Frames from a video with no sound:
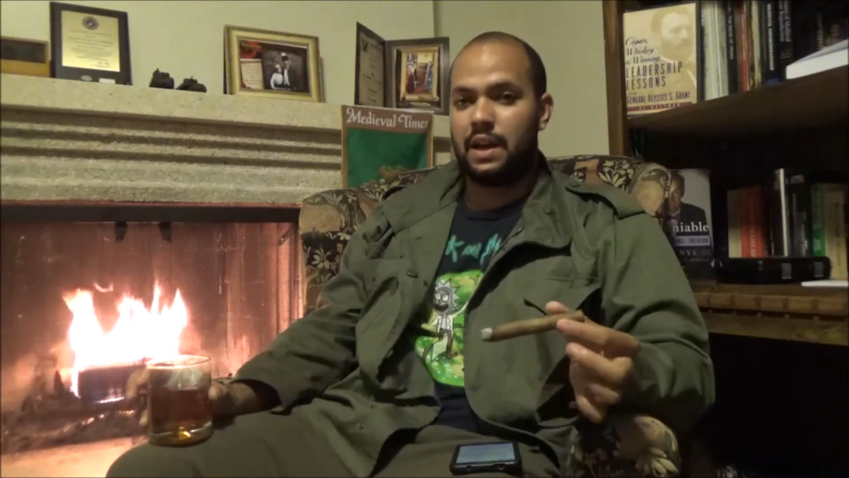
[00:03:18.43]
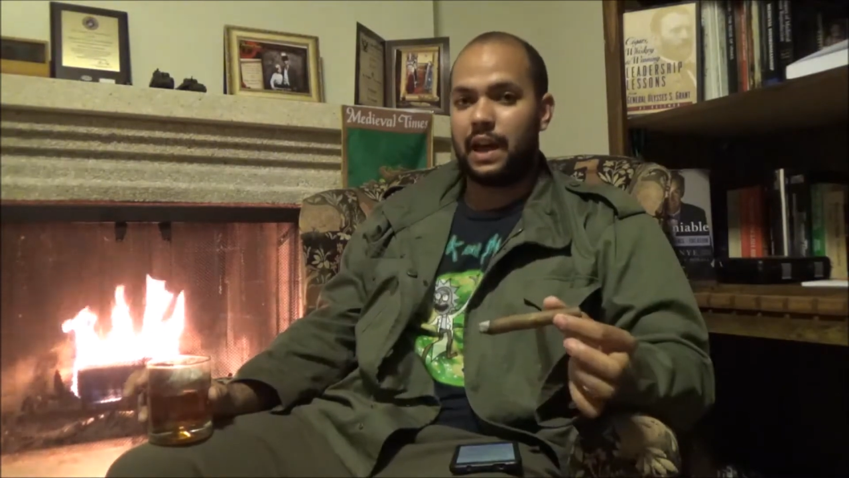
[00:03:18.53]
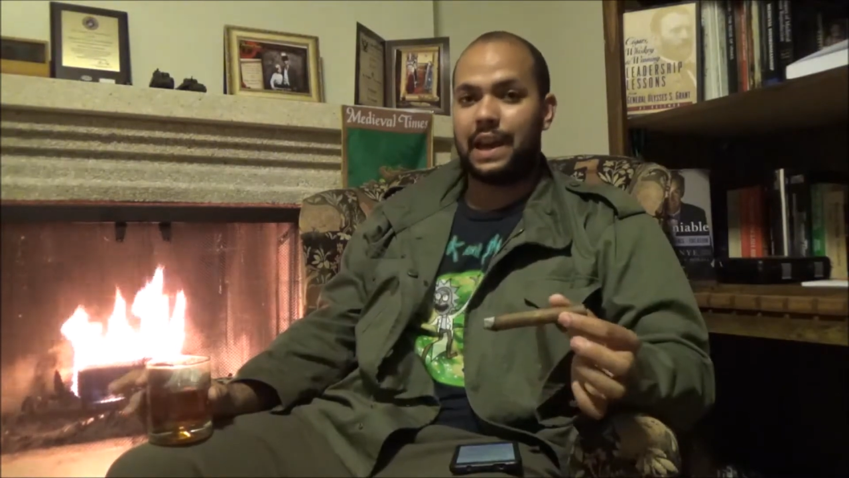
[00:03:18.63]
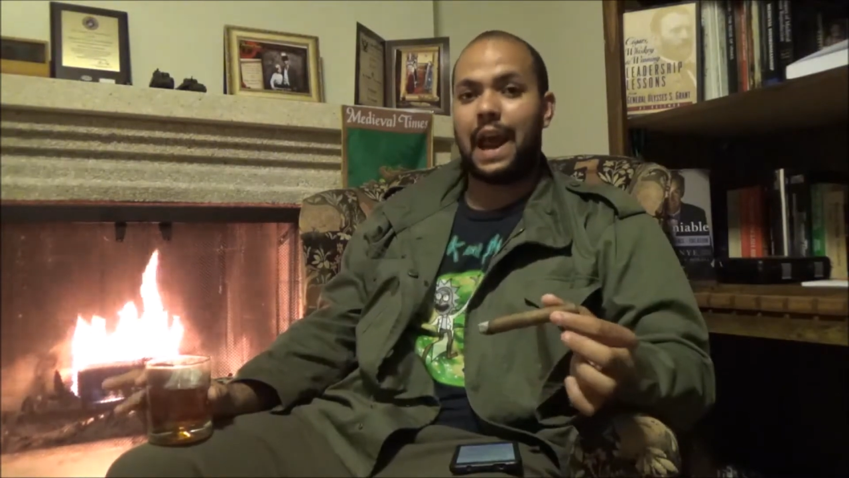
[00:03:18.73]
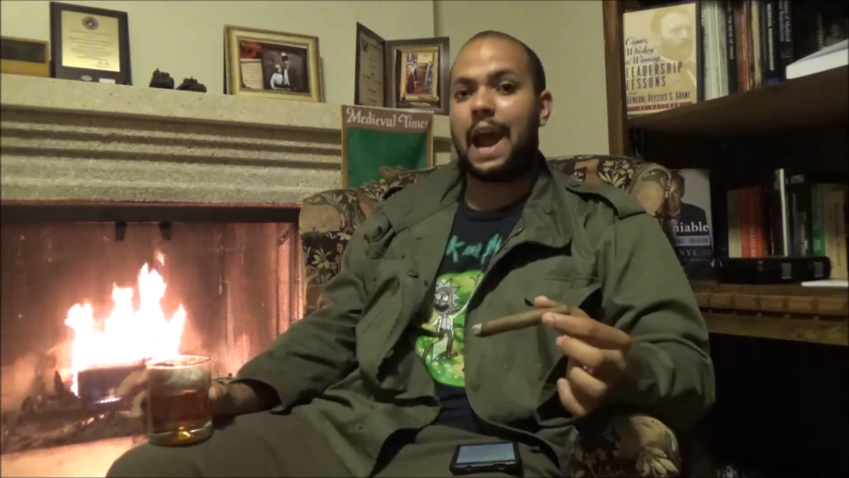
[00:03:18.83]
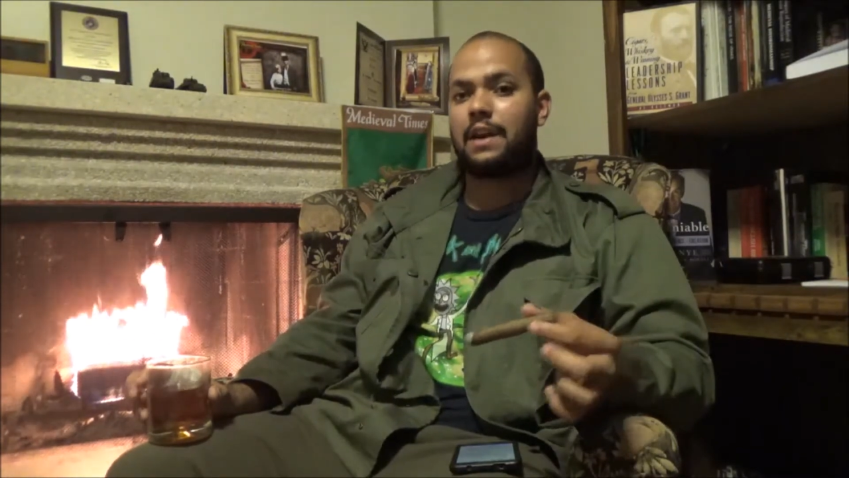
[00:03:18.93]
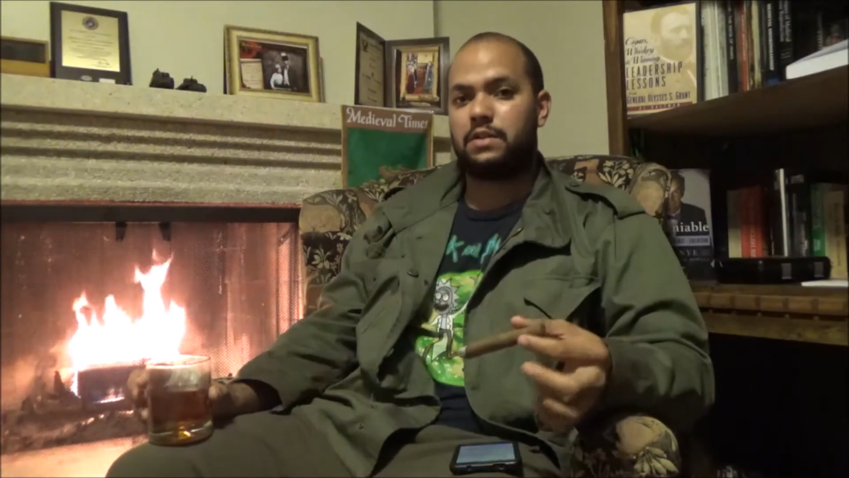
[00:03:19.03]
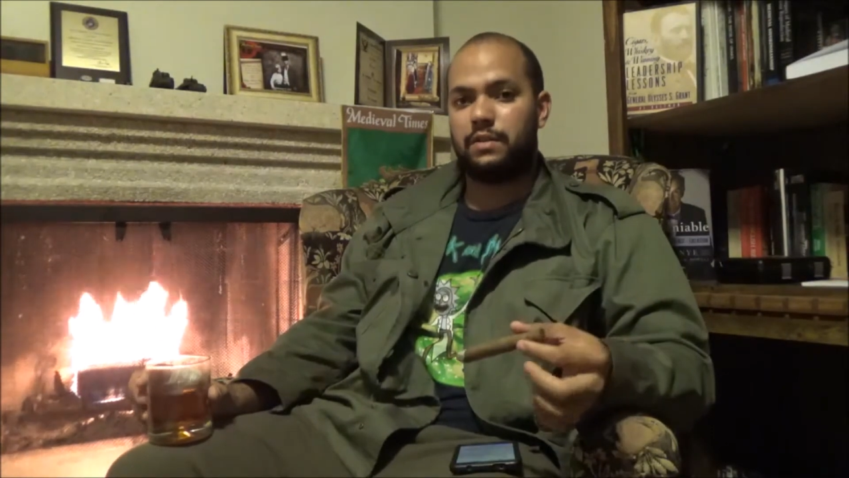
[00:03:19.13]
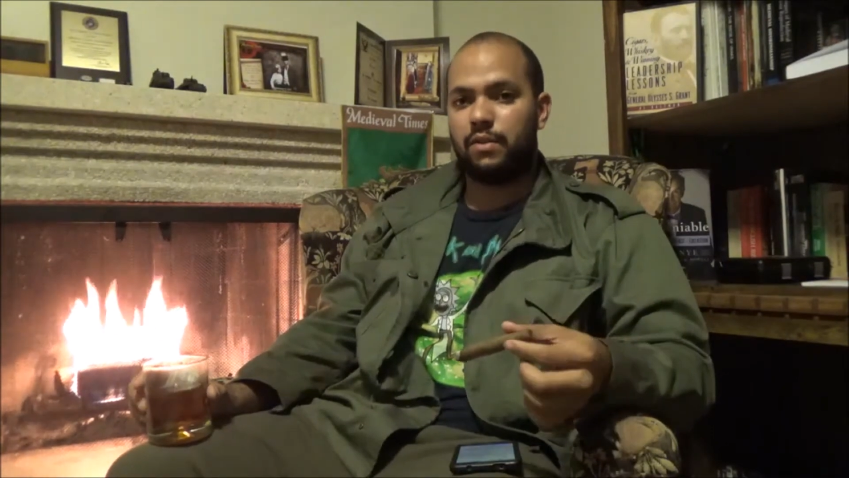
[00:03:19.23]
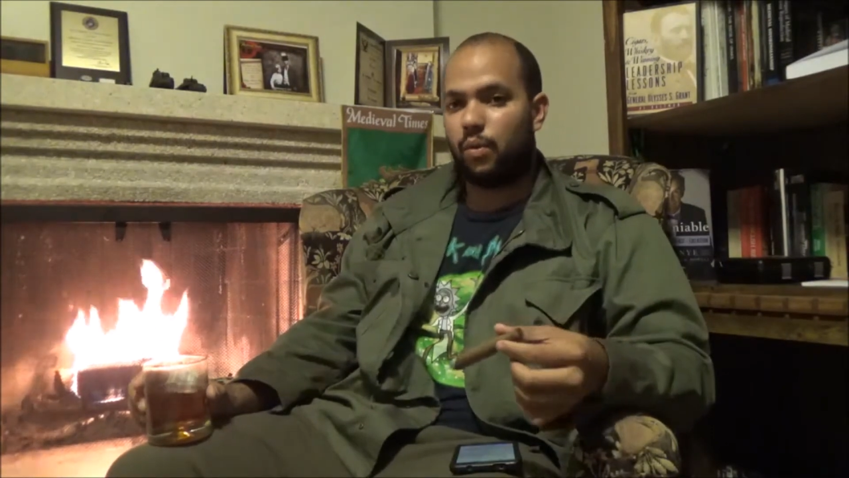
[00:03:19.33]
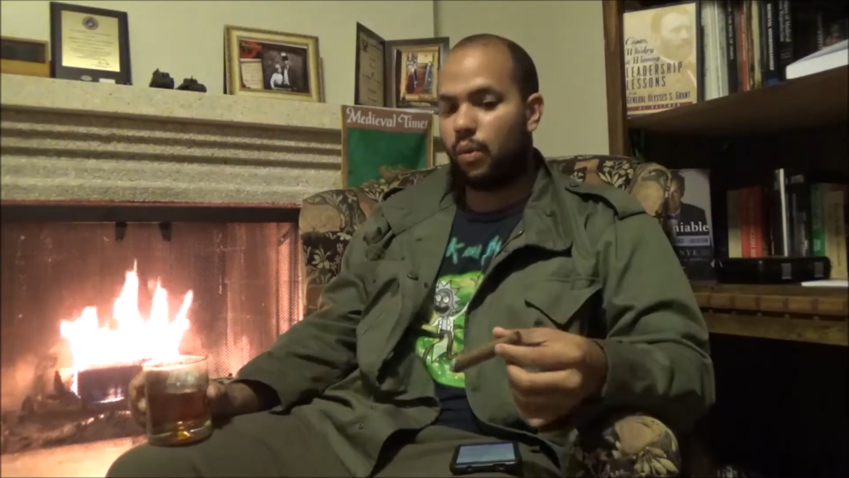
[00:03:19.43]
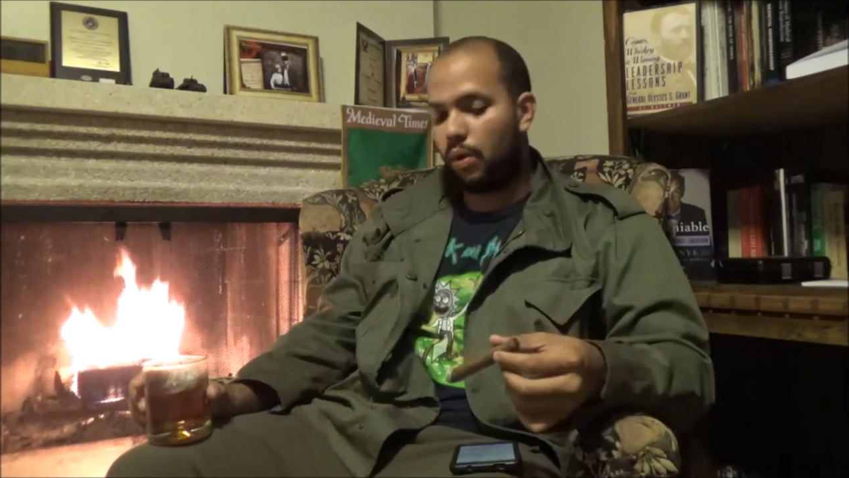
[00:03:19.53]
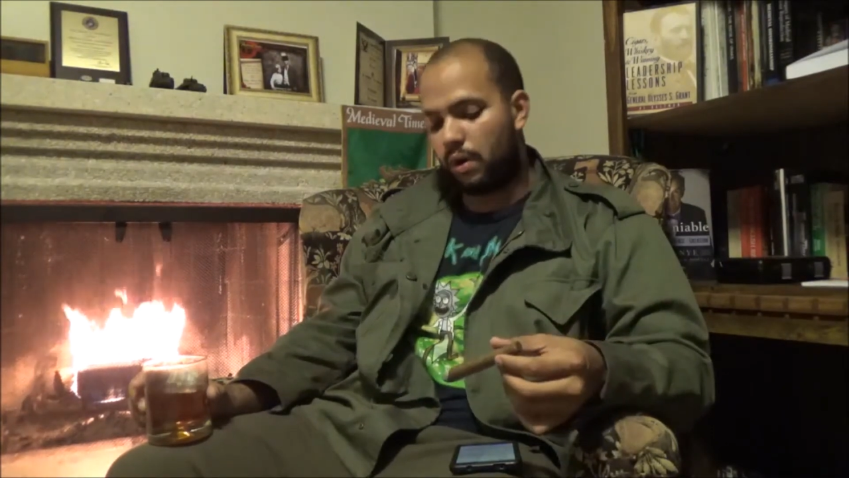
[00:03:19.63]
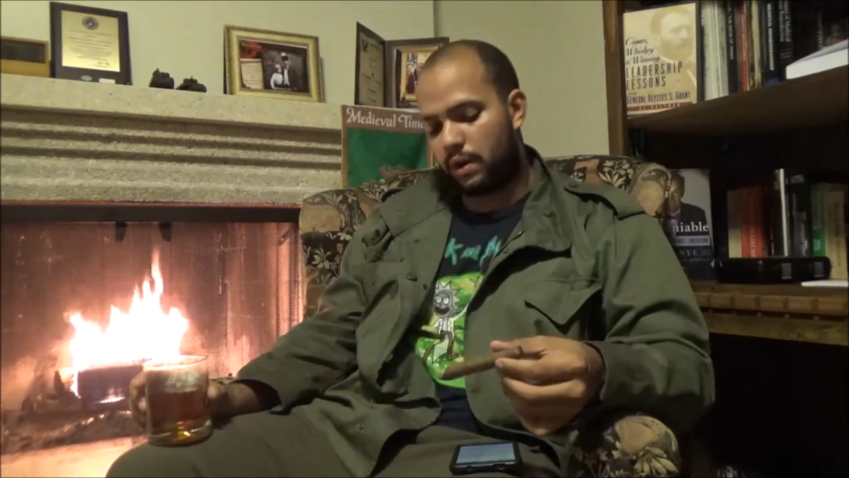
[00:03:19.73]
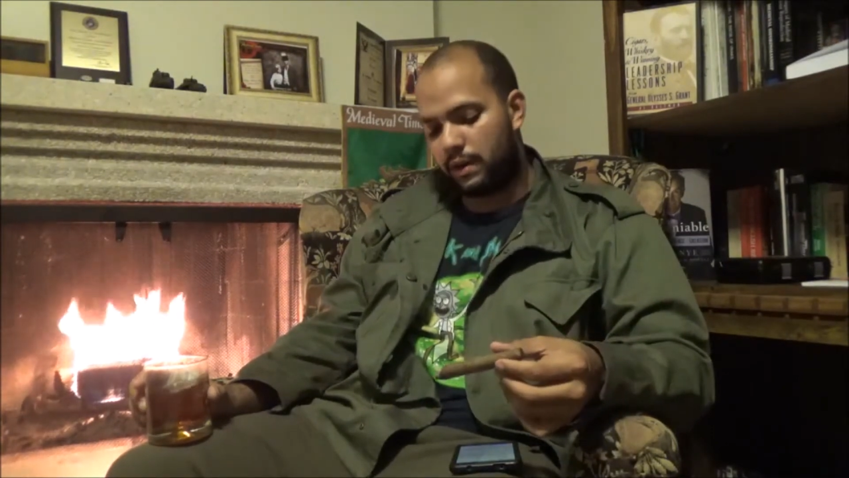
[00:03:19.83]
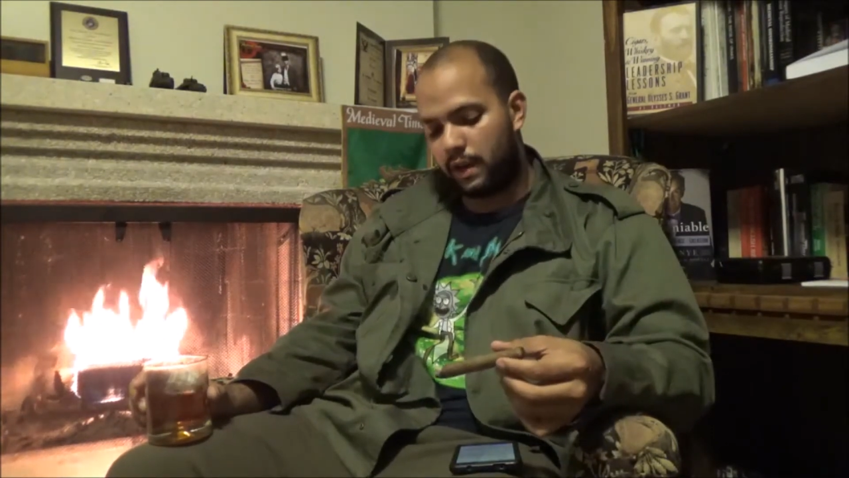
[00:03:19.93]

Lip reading: an act of war,